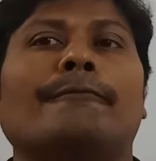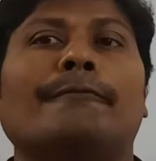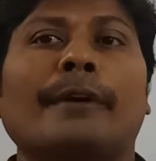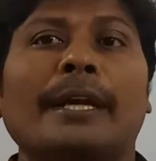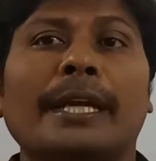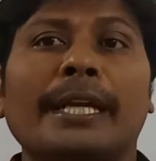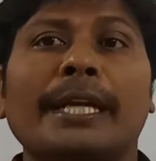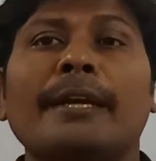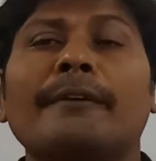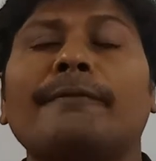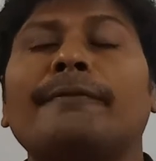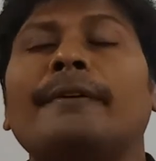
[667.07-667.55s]

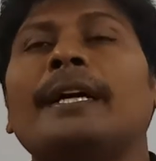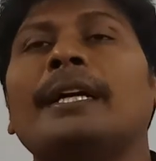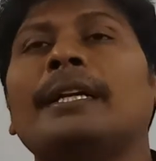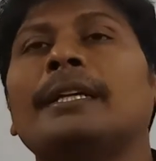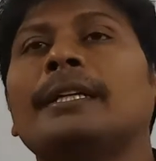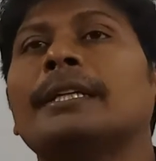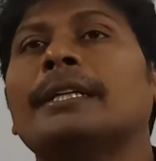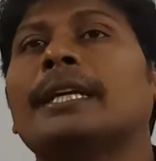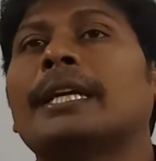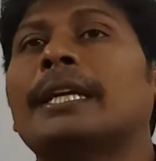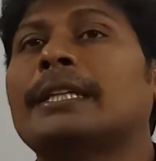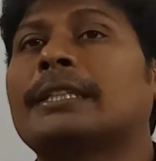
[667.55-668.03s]

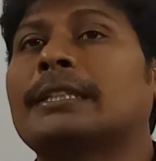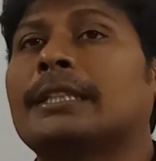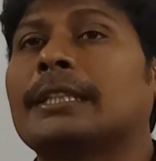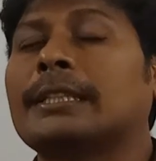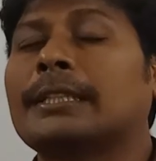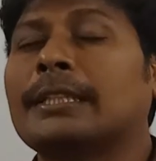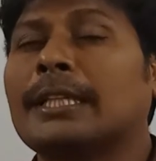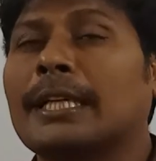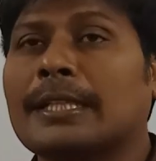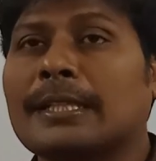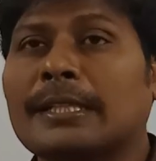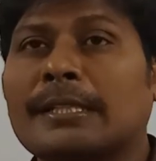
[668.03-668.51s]
Whenever
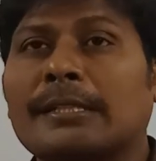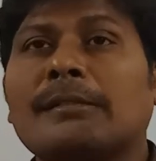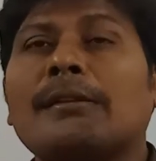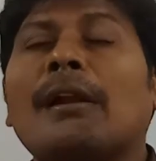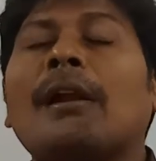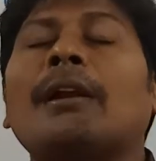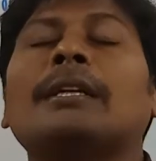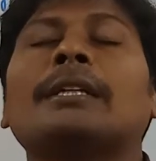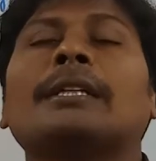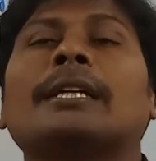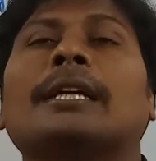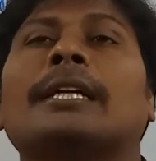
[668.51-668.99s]
it does
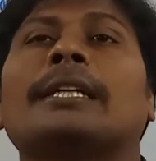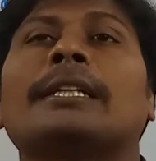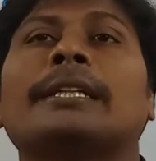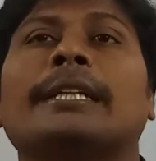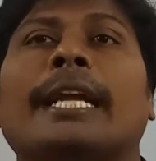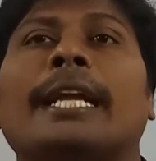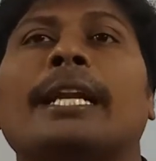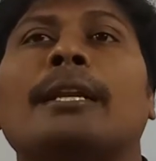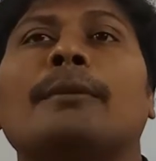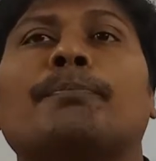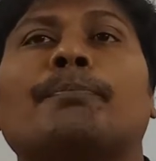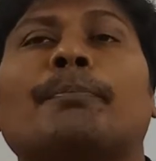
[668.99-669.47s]
not
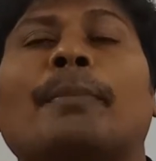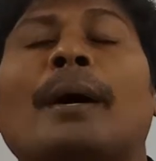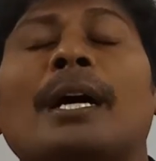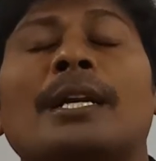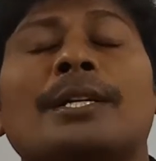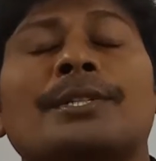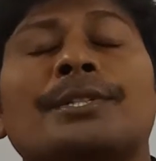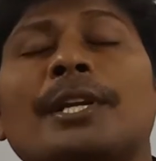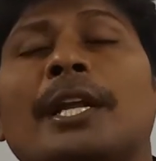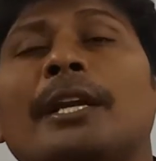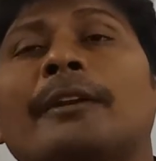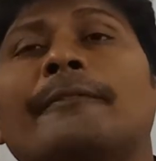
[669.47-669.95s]
contain
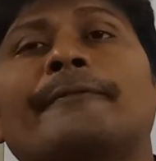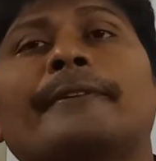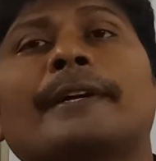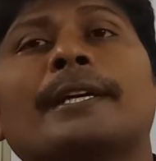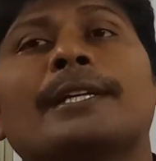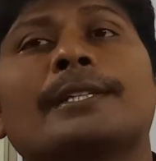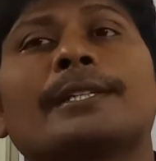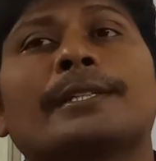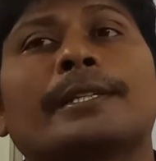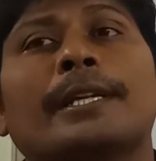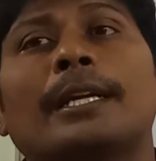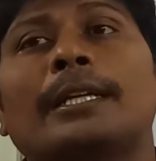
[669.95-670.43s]
partial
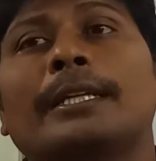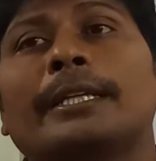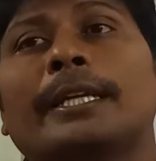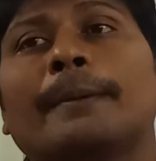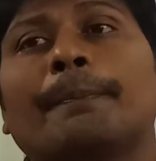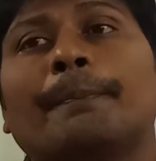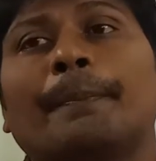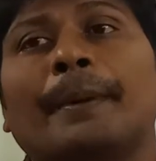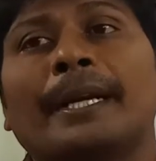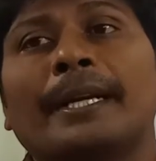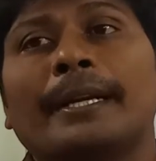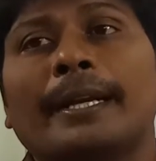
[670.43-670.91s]
functional
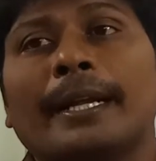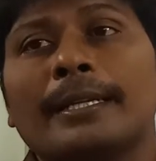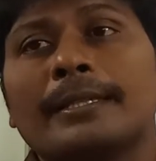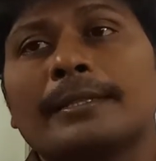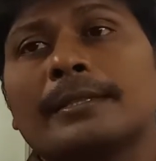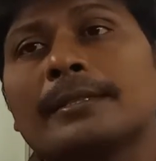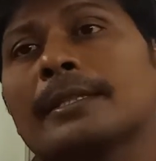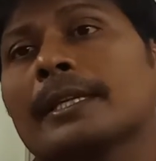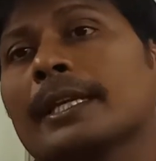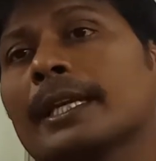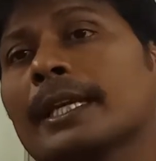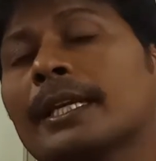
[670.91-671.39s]

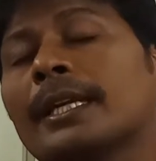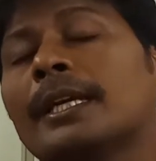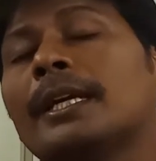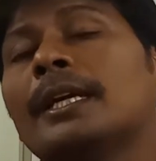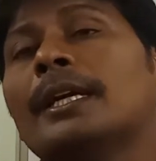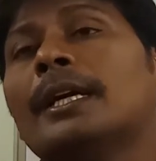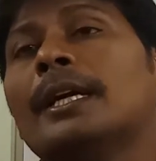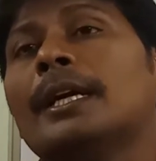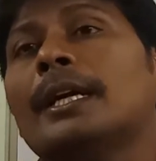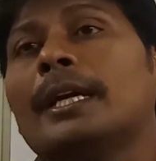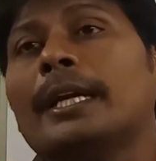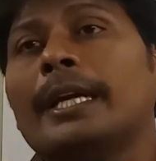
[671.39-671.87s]
dependency,
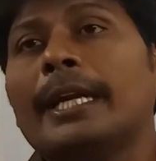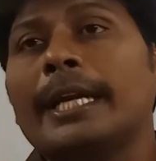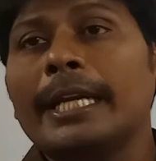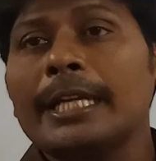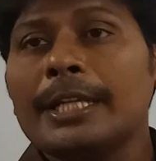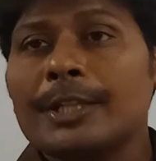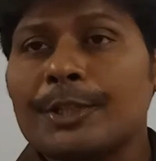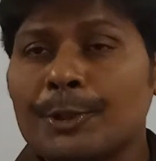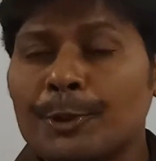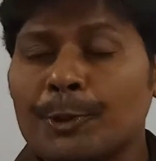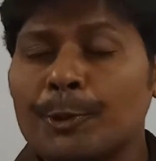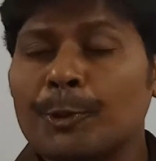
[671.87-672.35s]

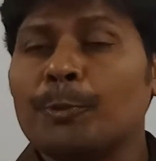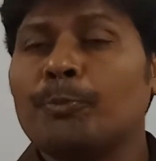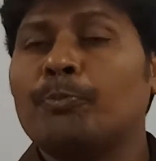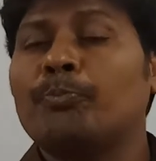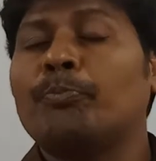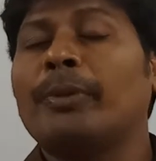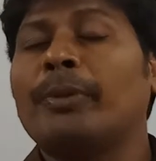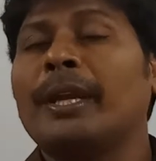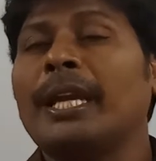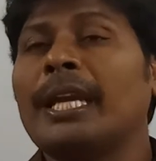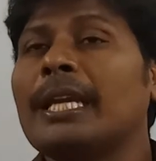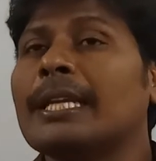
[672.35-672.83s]
it
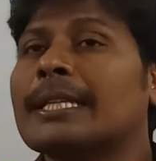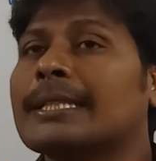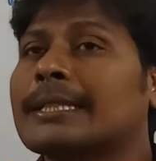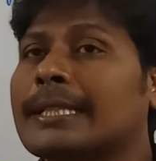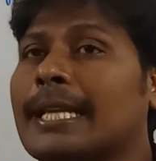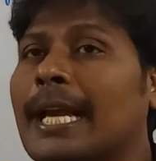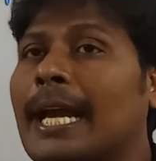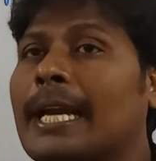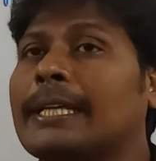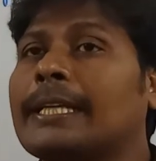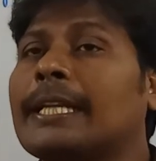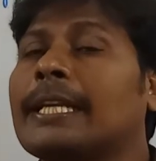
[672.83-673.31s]
should be
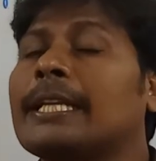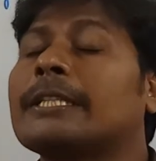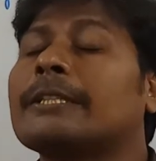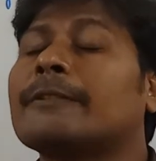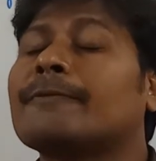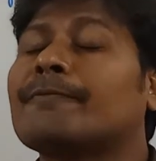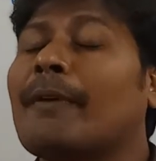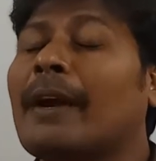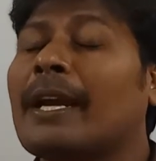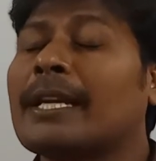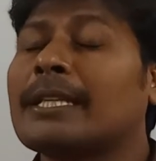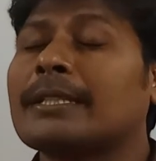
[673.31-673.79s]

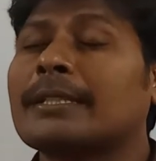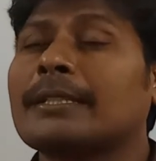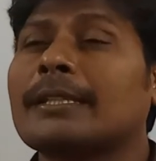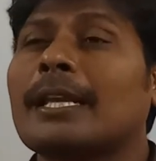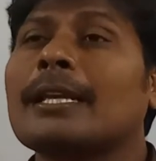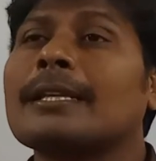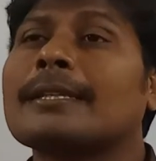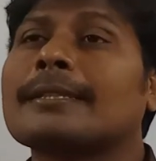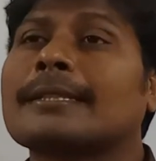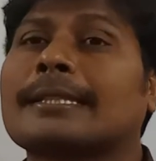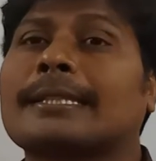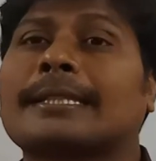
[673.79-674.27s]
satisfies
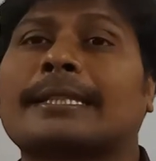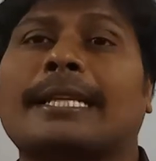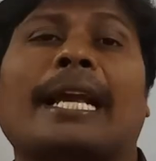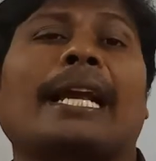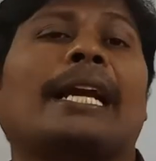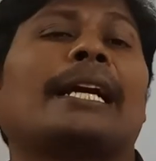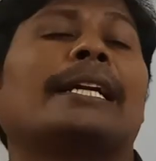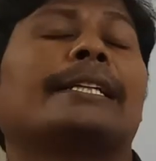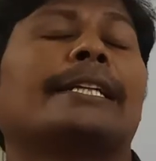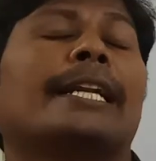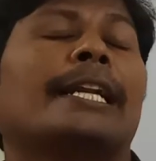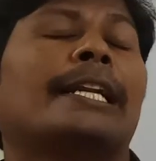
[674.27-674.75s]
the
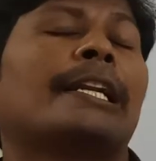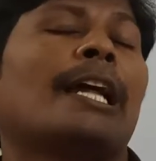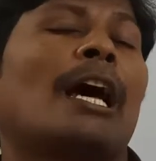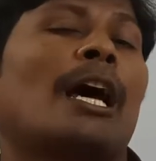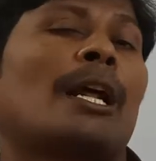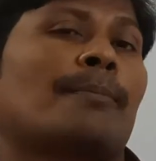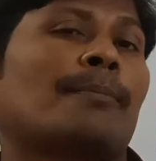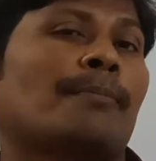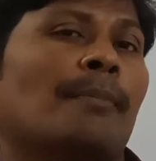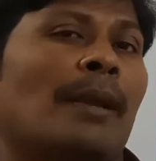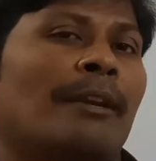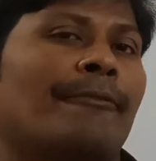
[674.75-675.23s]
second
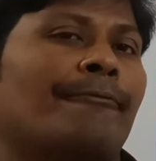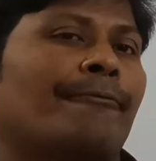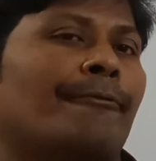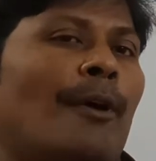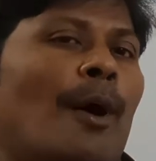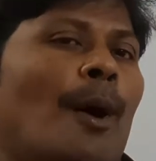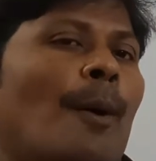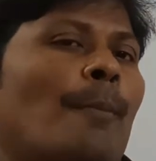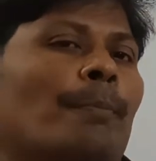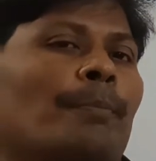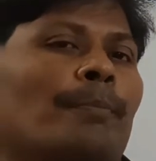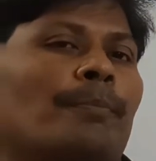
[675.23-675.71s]
normal
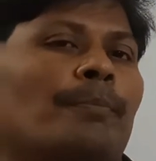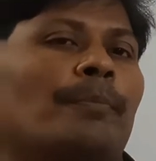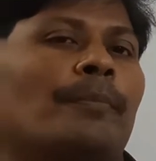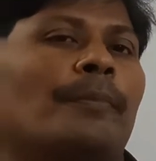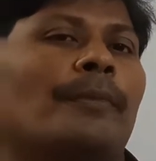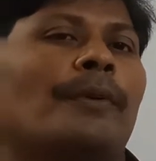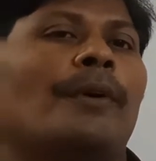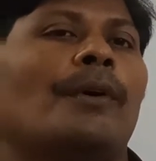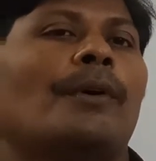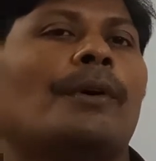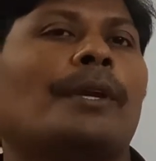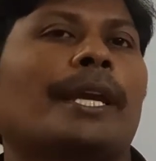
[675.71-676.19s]
form.
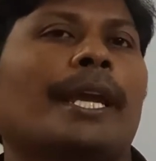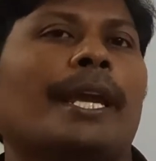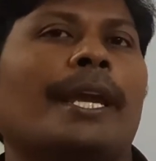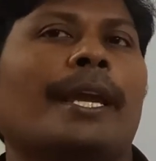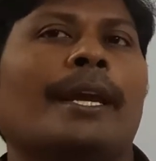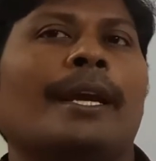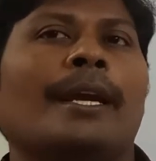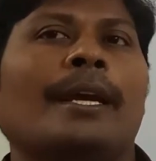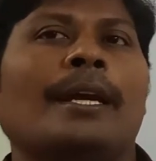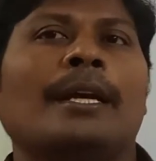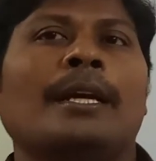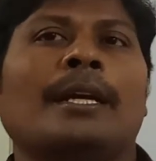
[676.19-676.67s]

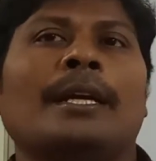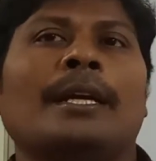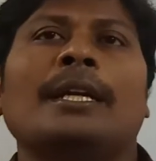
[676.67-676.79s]
Okay.